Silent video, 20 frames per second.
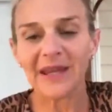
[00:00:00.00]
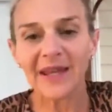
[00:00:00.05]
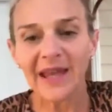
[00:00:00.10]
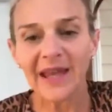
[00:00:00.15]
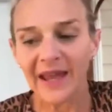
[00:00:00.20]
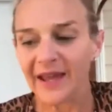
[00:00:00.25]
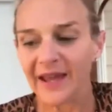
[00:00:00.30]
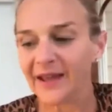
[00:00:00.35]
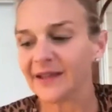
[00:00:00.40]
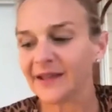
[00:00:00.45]

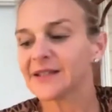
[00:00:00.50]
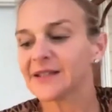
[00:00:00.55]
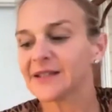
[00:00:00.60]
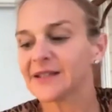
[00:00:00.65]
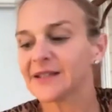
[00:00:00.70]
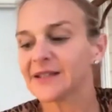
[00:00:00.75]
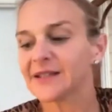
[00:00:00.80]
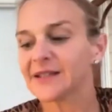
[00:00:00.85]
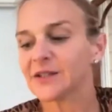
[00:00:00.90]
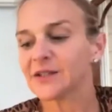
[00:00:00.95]
head
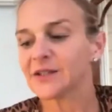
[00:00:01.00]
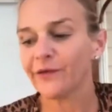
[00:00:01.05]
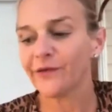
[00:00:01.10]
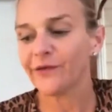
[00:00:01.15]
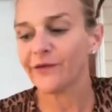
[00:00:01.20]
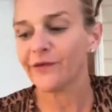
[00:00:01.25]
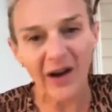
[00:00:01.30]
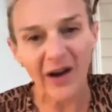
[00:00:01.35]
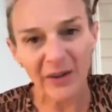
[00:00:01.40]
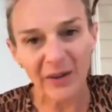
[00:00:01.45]
or
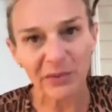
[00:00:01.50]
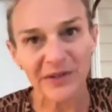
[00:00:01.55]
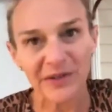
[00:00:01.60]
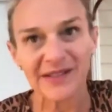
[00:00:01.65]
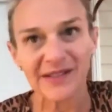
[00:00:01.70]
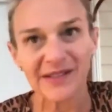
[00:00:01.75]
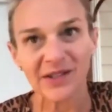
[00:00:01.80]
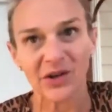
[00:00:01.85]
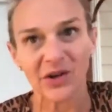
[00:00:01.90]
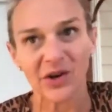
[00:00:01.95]

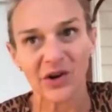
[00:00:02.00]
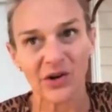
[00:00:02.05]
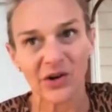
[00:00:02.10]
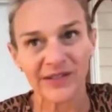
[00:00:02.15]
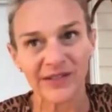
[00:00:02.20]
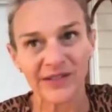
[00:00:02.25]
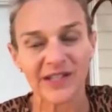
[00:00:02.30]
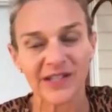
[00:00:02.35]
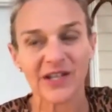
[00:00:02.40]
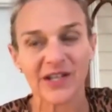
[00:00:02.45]
fibrous
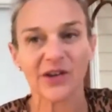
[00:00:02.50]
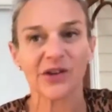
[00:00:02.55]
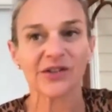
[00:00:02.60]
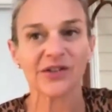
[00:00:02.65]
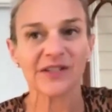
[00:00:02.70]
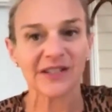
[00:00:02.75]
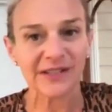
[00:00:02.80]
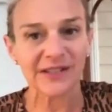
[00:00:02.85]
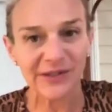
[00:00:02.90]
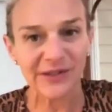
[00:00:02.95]

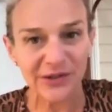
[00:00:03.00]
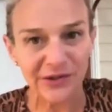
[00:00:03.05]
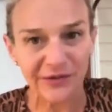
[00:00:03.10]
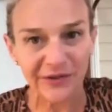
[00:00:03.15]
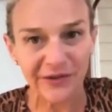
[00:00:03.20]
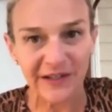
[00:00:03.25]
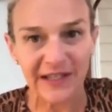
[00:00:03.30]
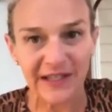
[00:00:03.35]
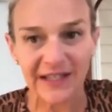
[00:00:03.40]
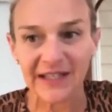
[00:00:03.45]

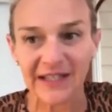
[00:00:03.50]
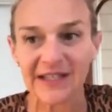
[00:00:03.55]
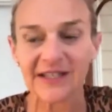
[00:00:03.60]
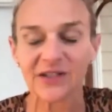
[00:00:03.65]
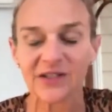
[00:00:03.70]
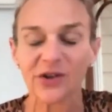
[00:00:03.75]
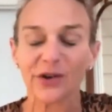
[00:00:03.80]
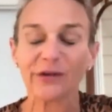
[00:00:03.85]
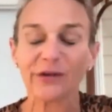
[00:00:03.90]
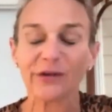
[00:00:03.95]
osteodystrophy.
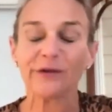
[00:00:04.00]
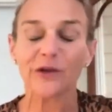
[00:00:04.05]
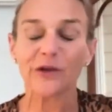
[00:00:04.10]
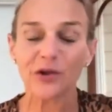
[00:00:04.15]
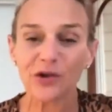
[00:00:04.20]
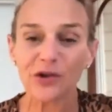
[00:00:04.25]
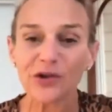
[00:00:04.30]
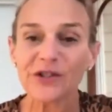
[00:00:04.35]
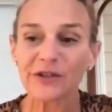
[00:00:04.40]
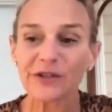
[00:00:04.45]
It's got a
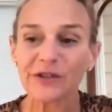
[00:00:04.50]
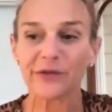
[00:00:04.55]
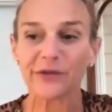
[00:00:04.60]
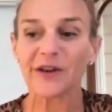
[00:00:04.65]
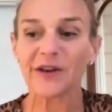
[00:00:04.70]
few different